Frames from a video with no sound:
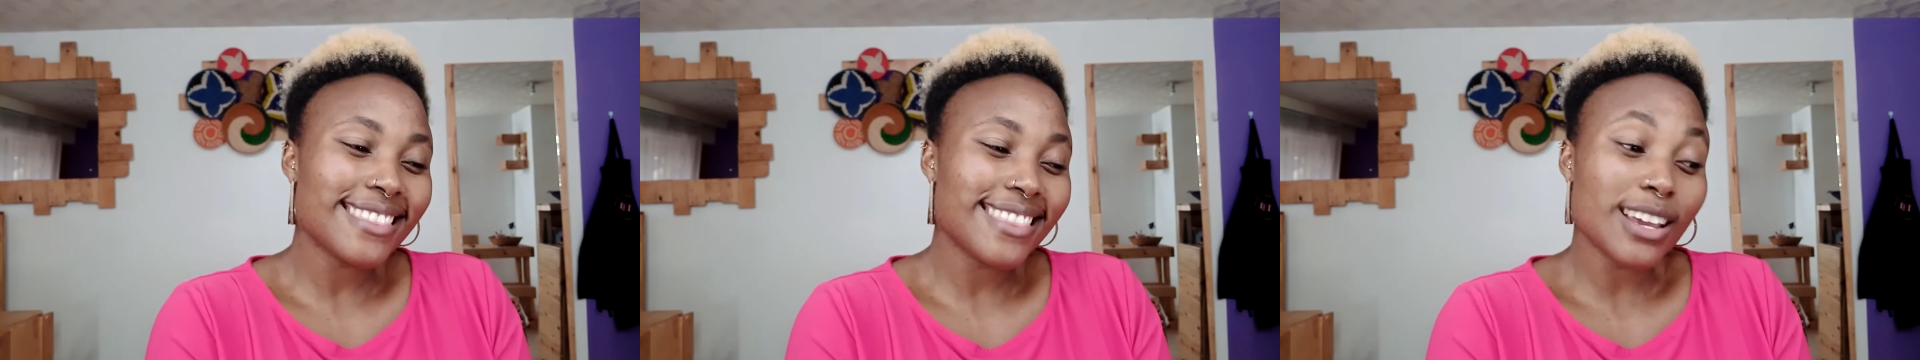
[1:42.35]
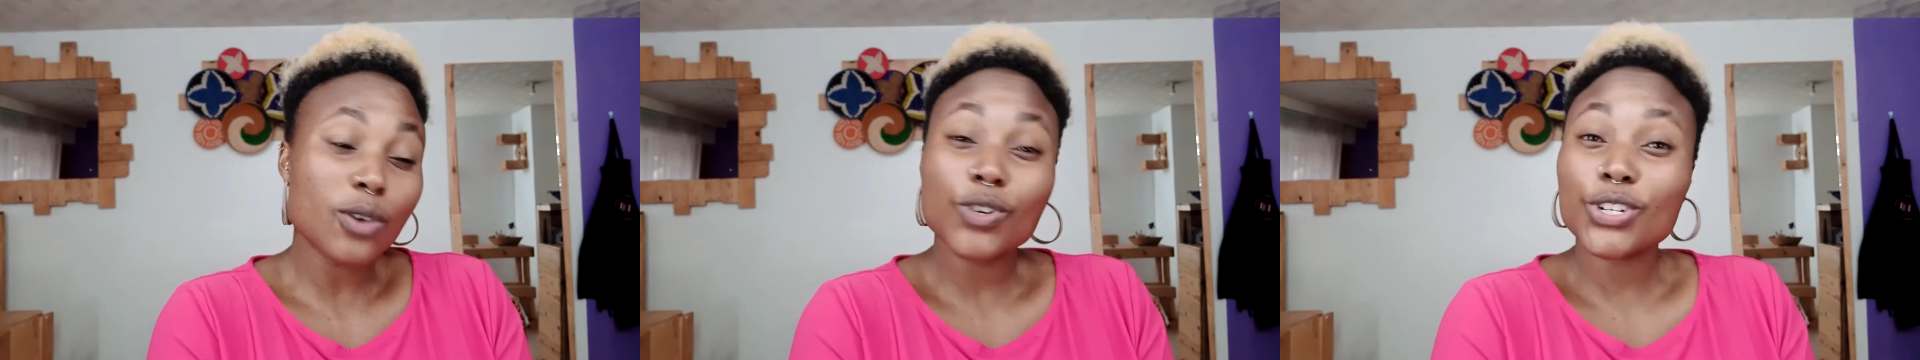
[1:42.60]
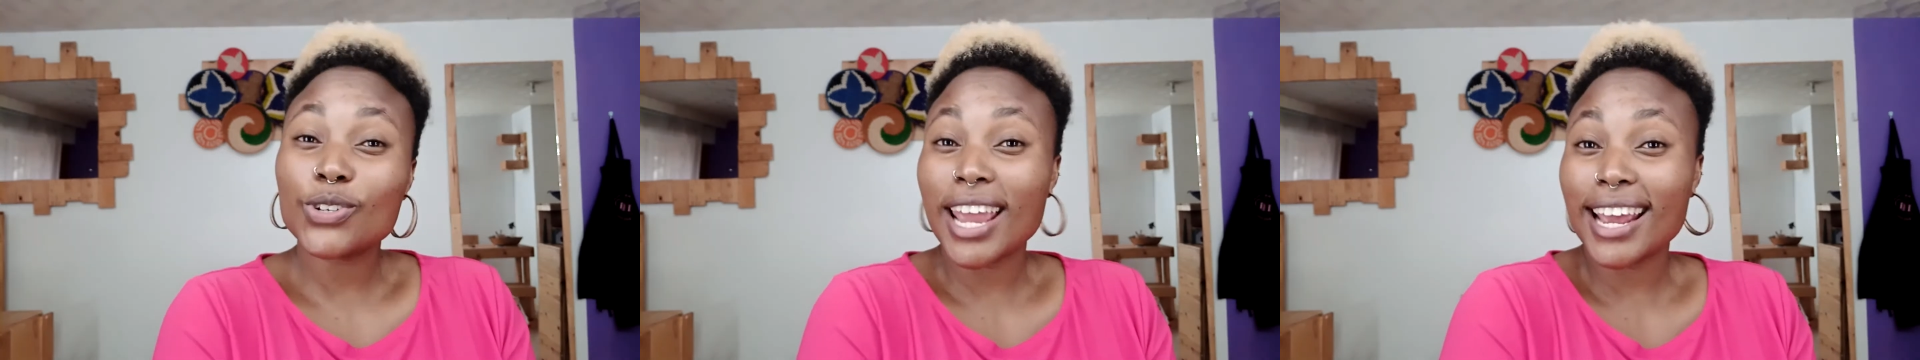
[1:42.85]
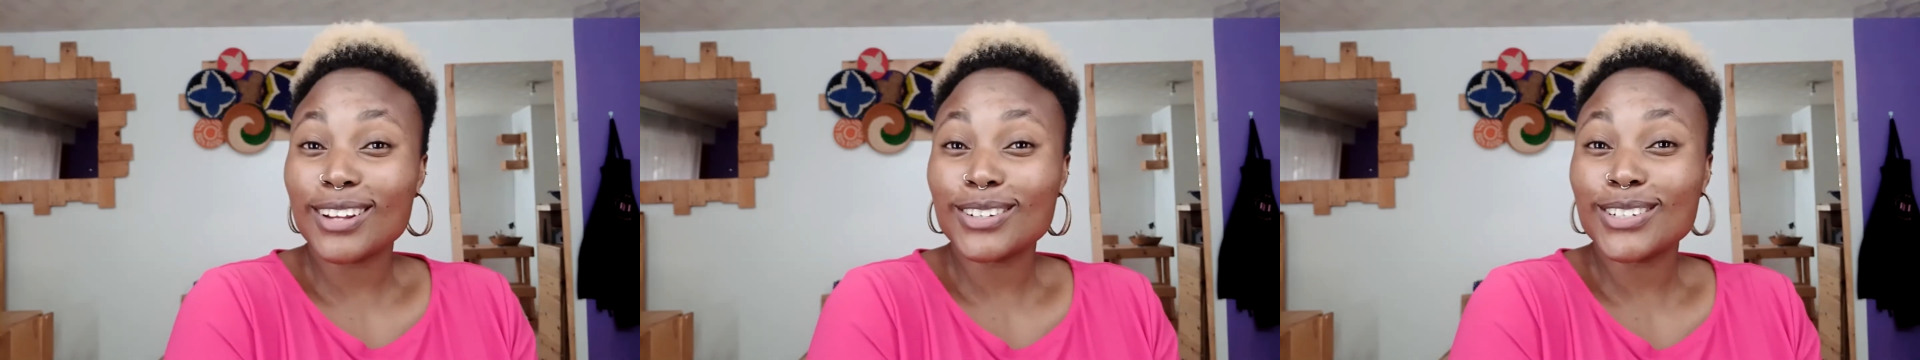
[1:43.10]
think we should
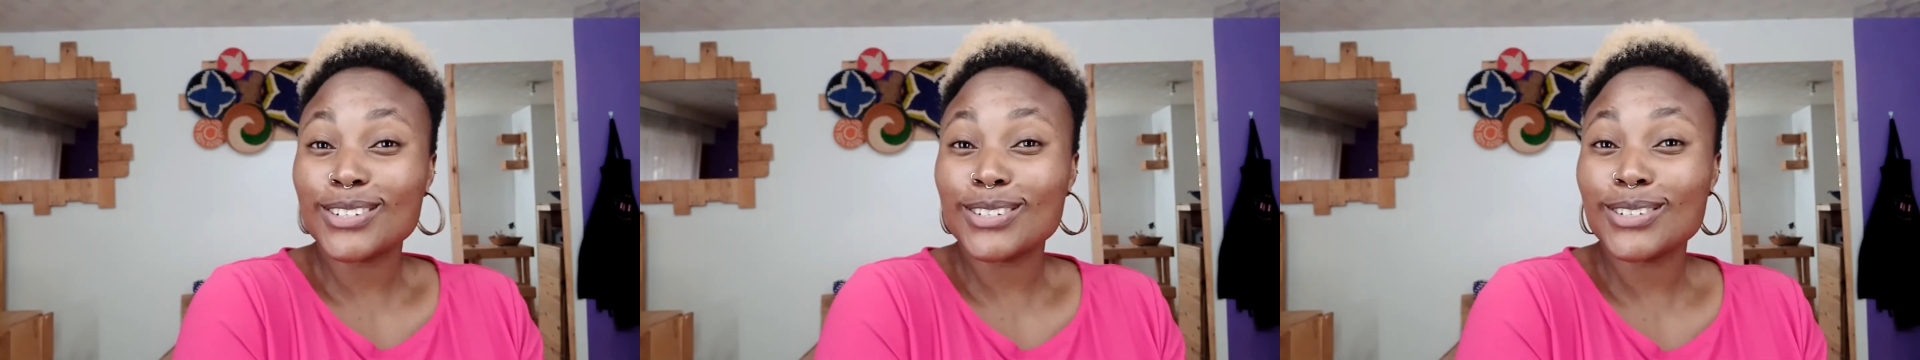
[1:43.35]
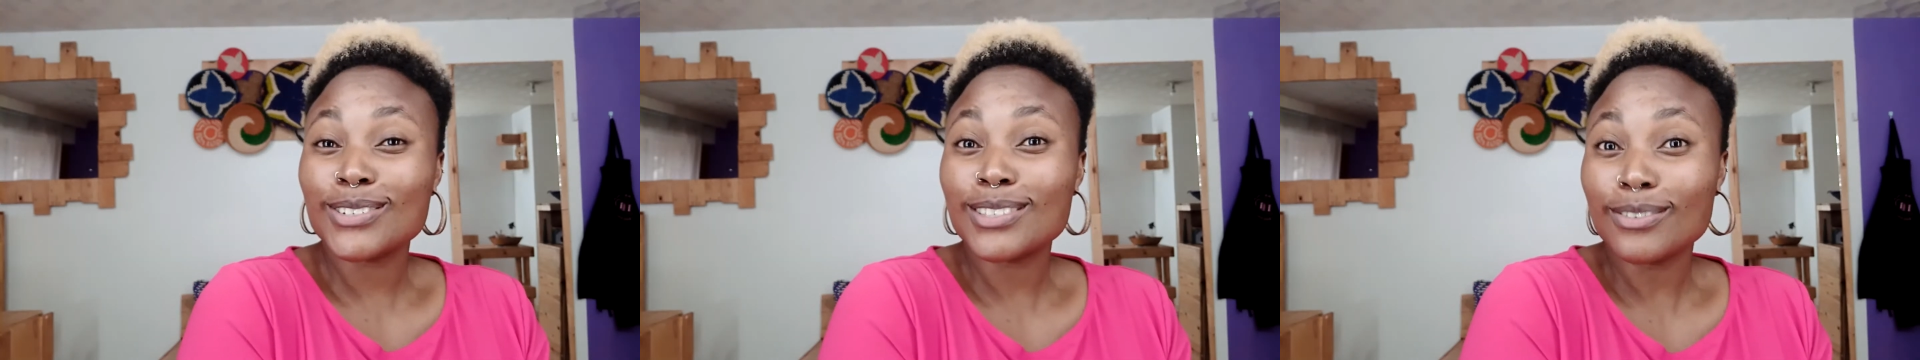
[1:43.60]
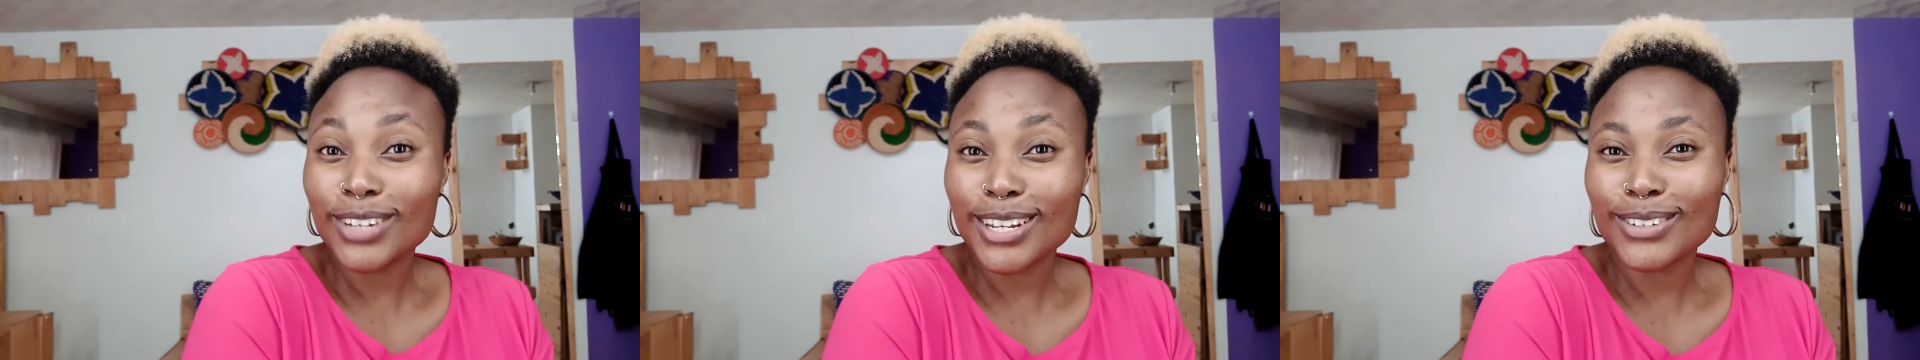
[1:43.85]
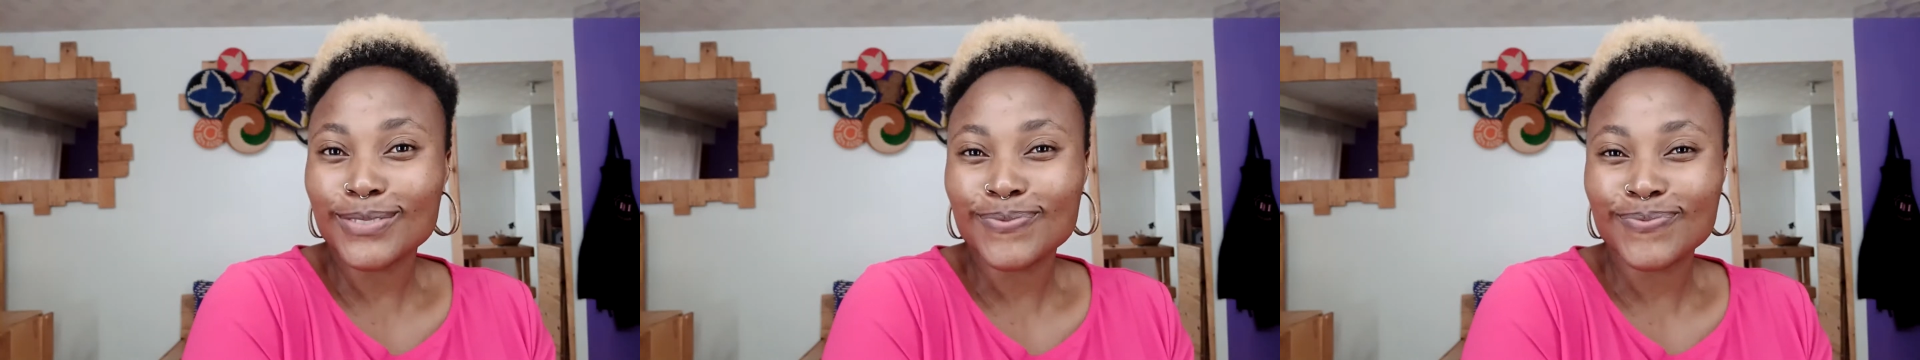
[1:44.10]
head on to the video.